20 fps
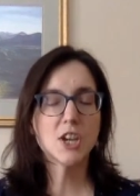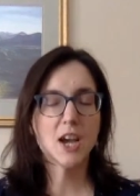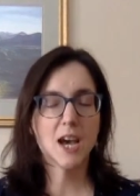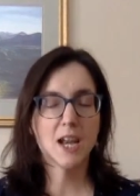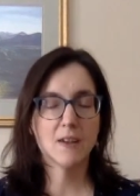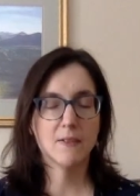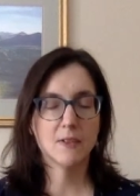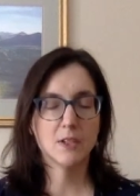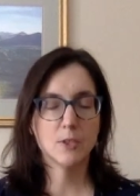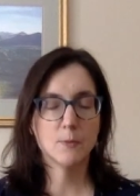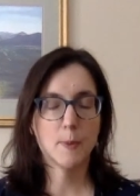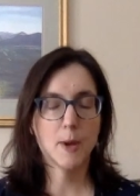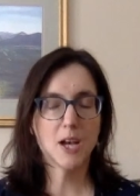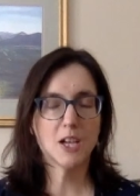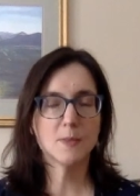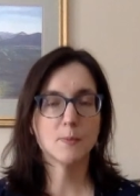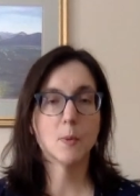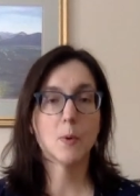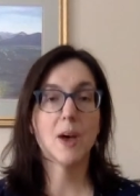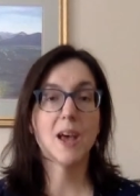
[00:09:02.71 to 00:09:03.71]
out of it as
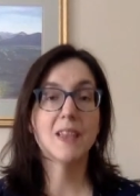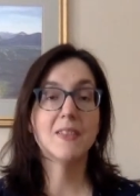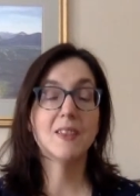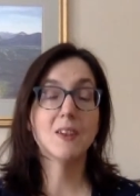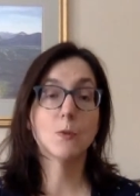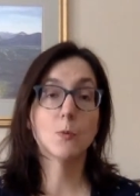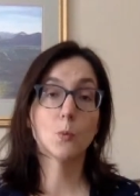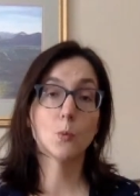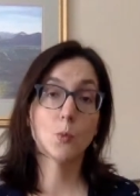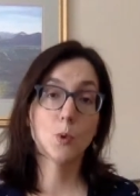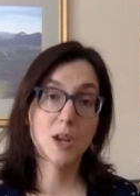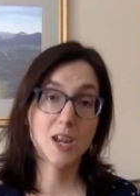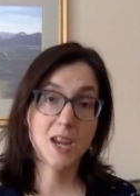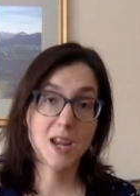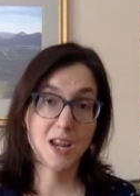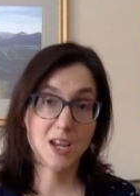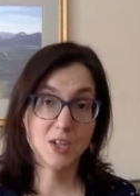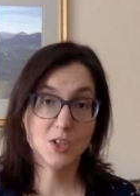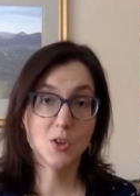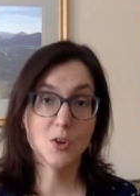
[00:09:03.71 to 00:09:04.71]
possible, and then re
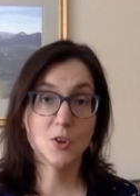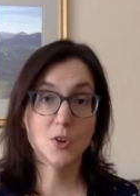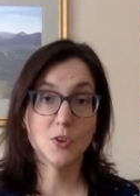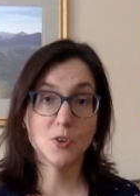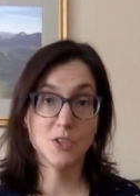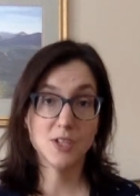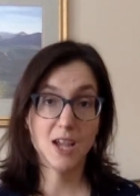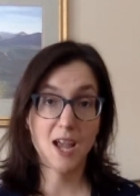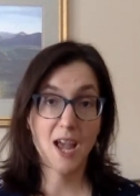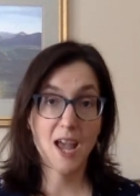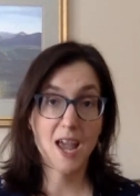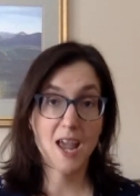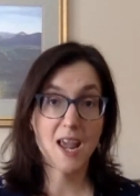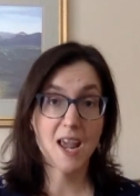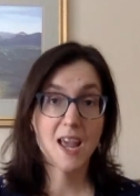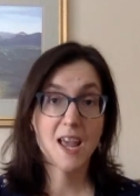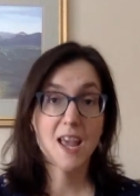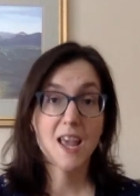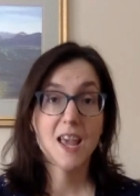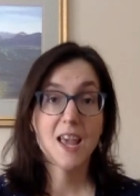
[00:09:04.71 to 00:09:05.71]
enter your day
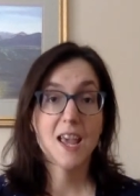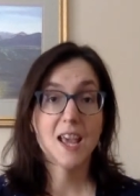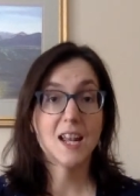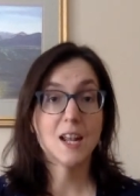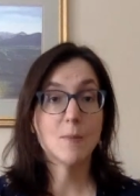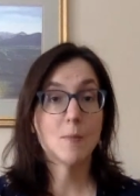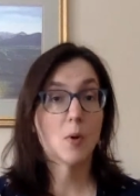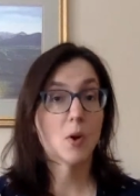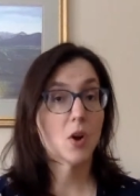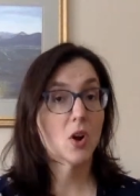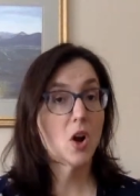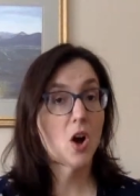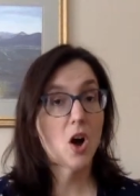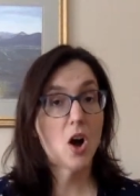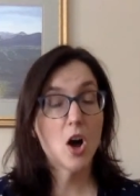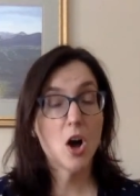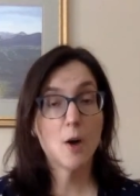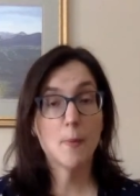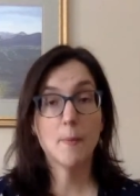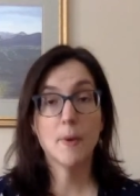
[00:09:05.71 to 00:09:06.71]
in a more
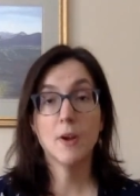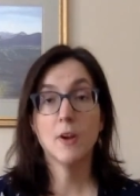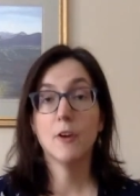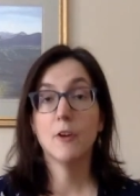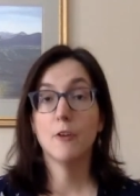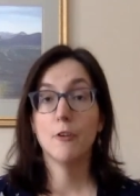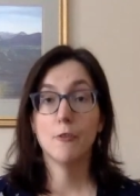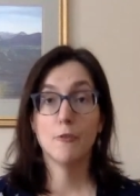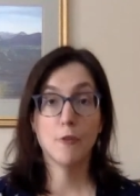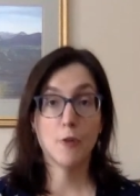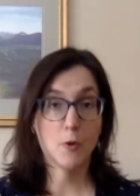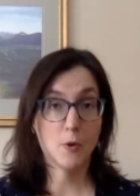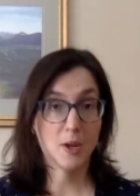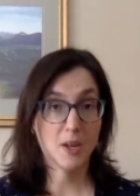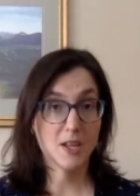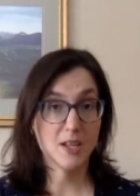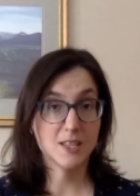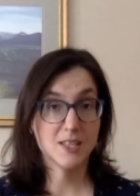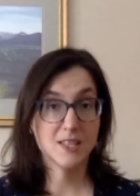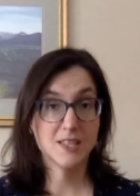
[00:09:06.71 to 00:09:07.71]
calm,
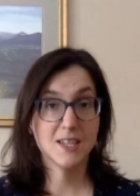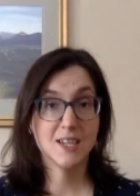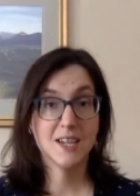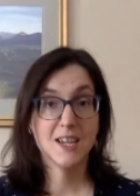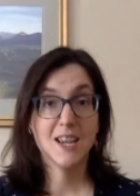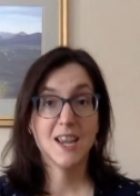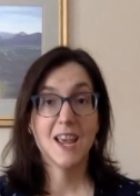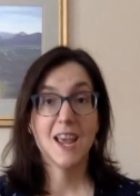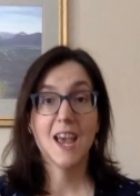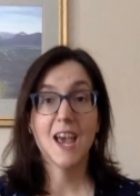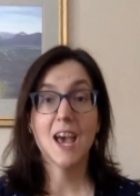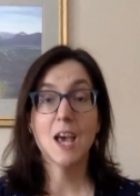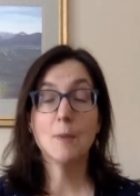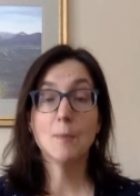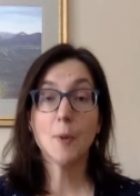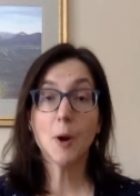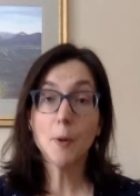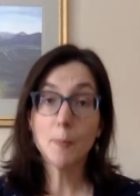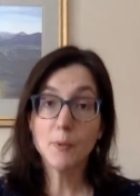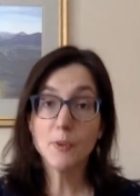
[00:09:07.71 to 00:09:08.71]
focused, and
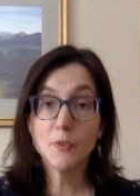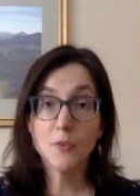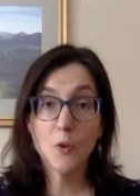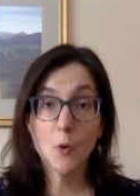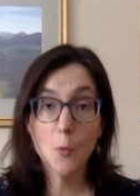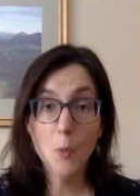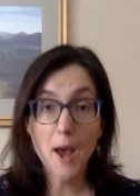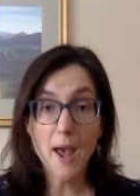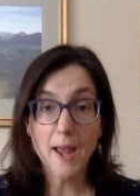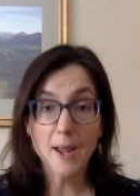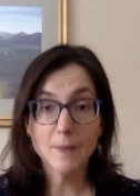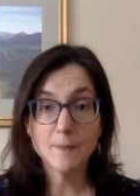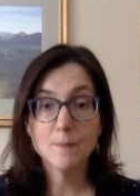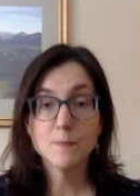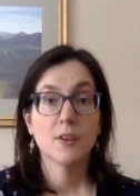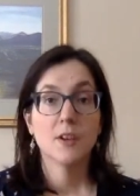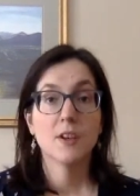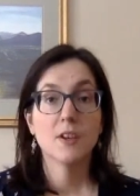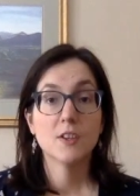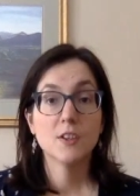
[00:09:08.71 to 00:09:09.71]
purposeful way.
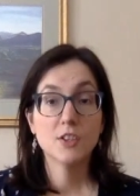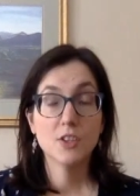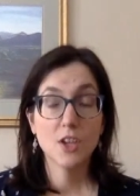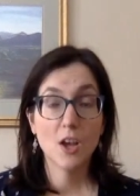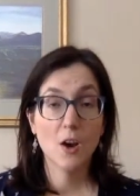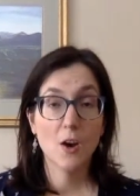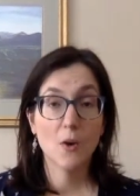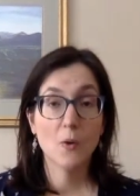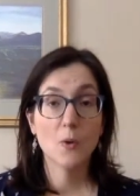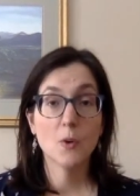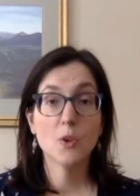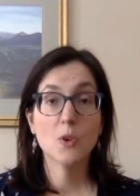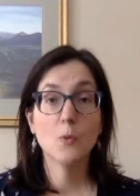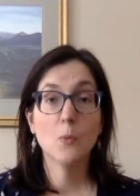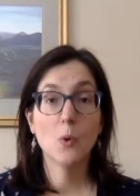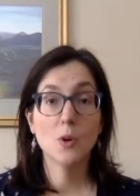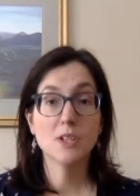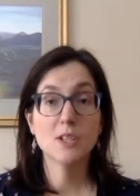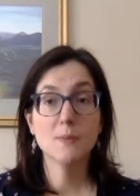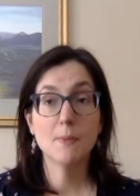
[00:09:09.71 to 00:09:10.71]
So you
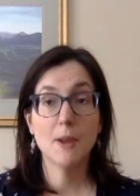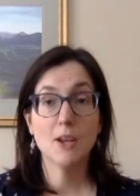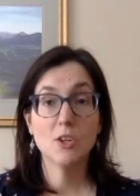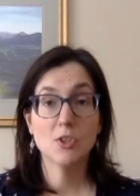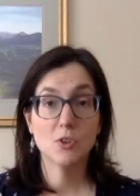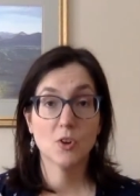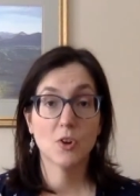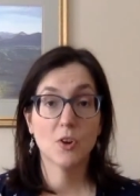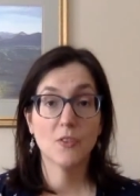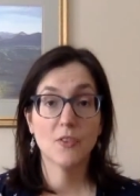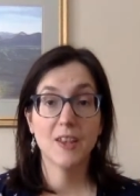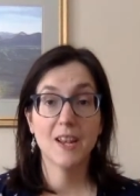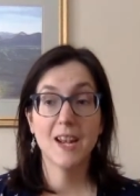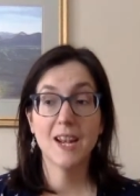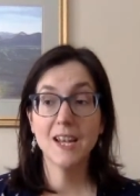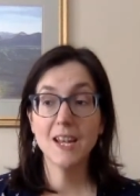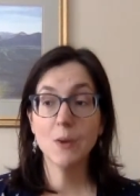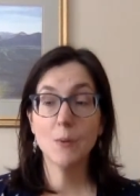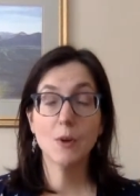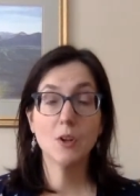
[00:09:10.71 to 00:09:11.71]
want to make sure that
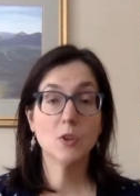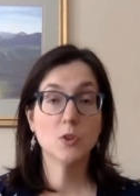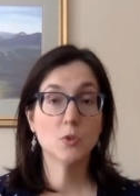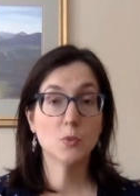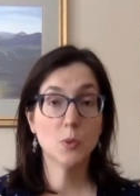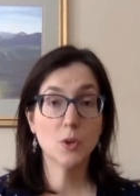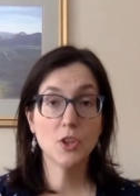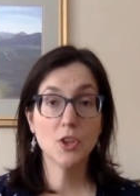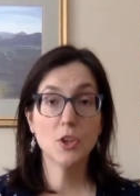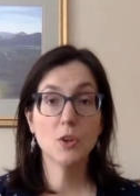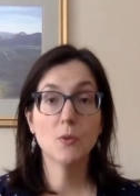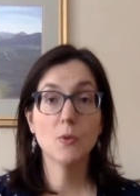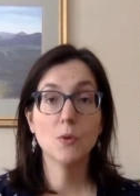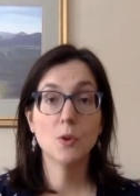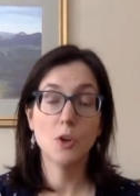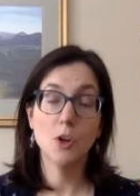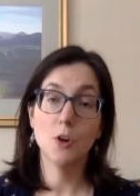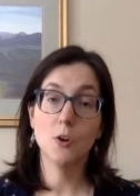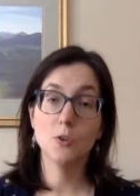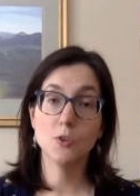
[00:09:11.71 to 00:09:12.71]
anyone who's with you
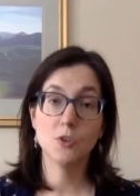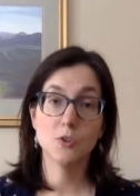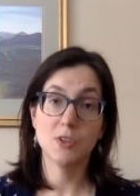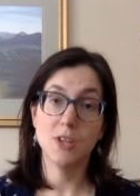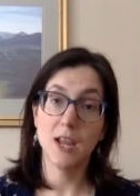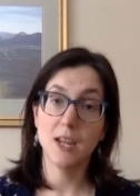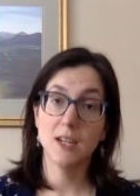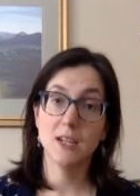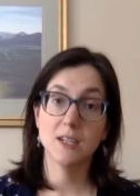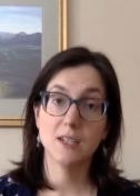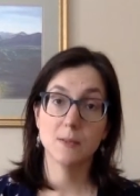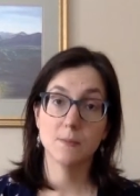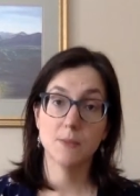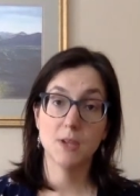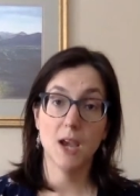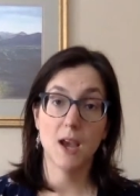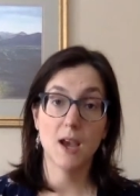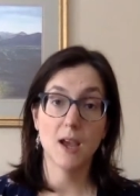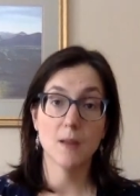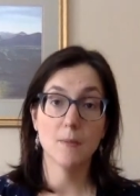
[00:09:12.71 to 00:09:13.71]
knows you're taking some
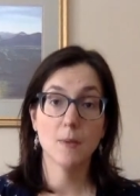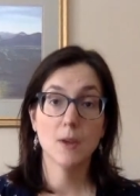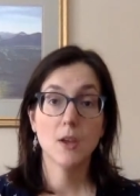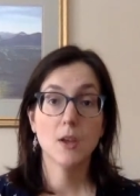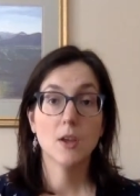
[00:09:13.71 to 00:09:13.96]
time.